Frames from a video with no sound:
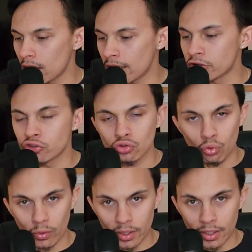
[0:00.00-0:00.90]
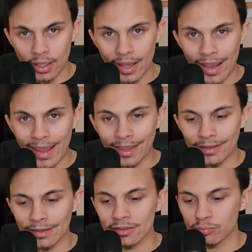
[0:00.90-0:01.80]
enjoy
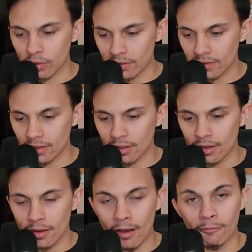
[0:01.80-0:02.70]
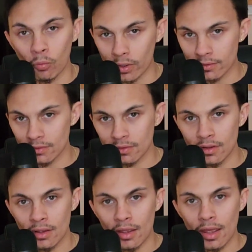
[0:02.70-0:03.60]
and expressing a voice,
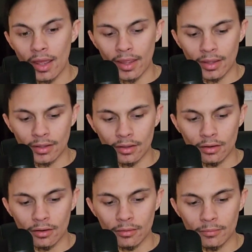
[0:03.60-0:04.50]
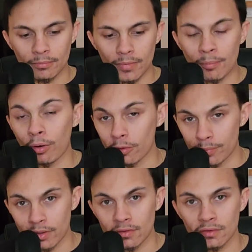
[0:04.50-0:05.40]
a
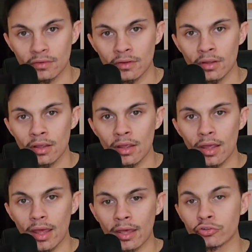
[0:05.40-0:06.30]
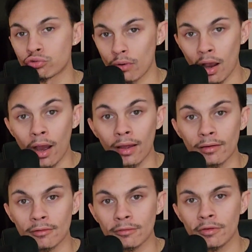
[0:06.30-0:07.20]
purpose, a
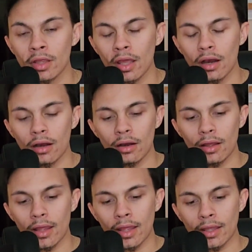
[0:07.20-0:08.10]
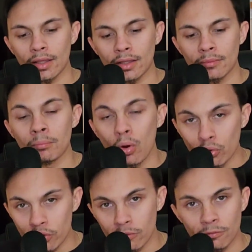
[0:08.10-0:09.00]
drive, a
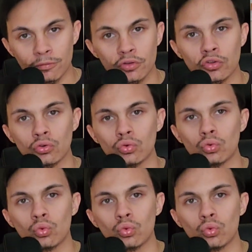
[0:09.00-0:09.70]
motive to